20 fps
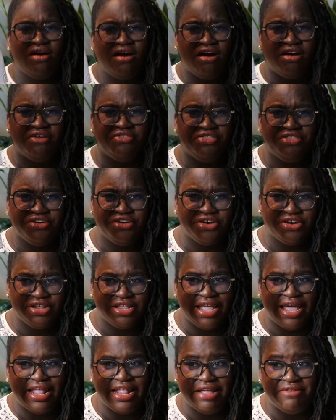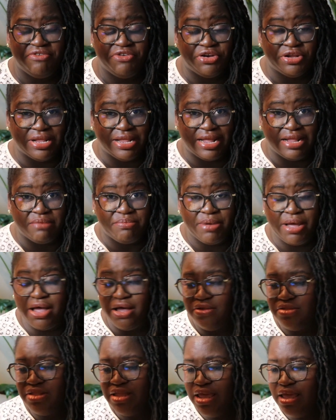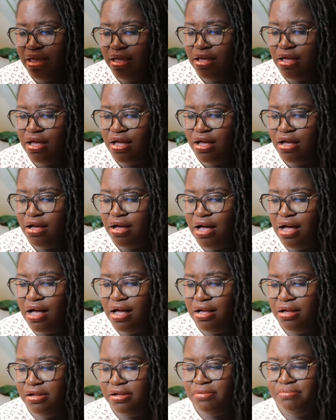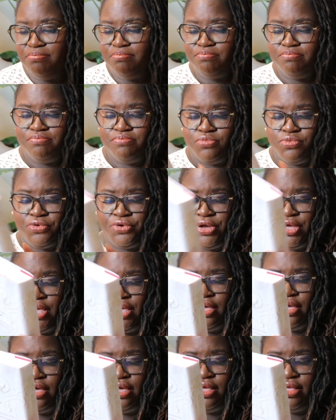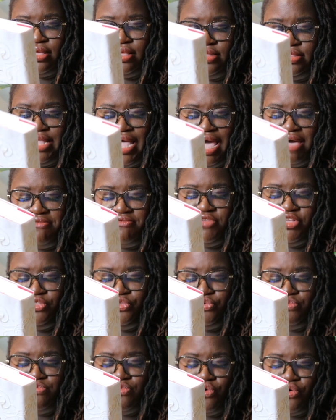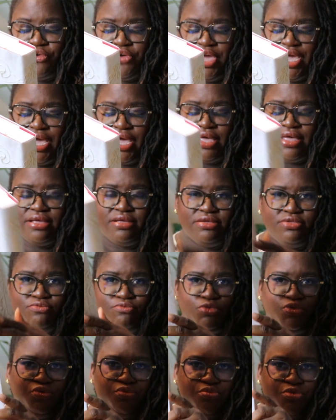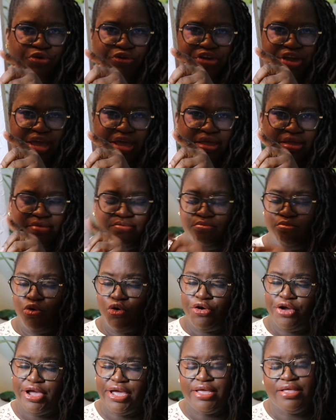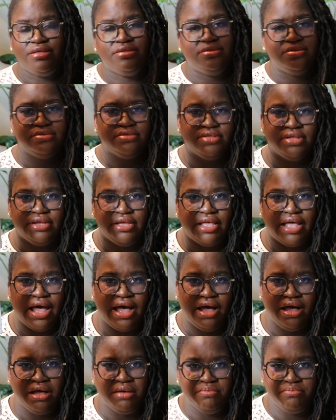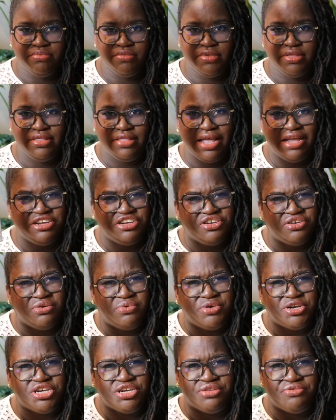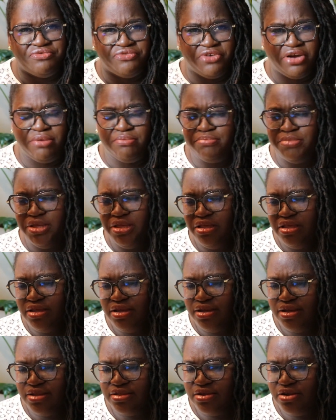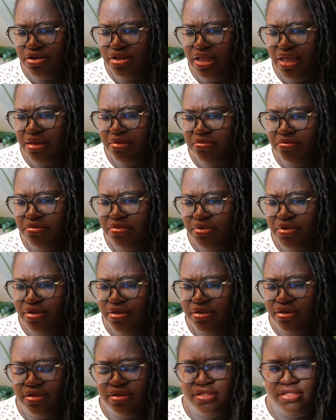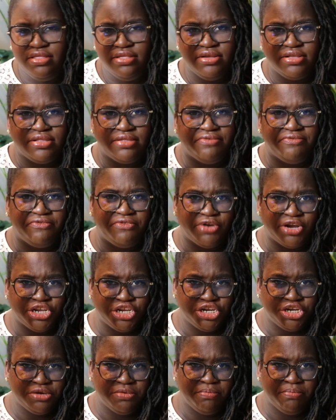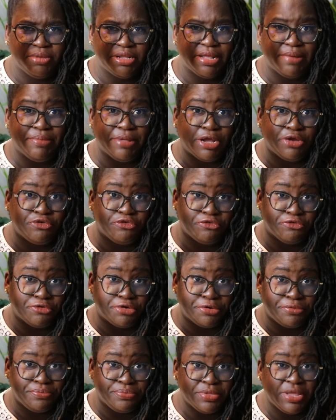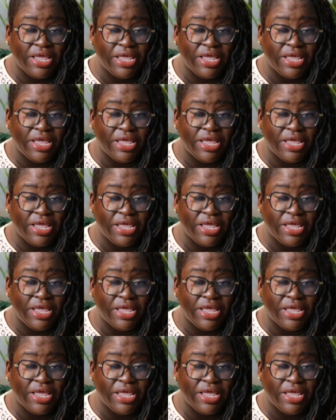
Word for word: author that I've heard a lot about. Um, Daphne Du Maurier, Du Maurier, Maurier. Um, not sure where she's from because her name looks French, but I'm not sure.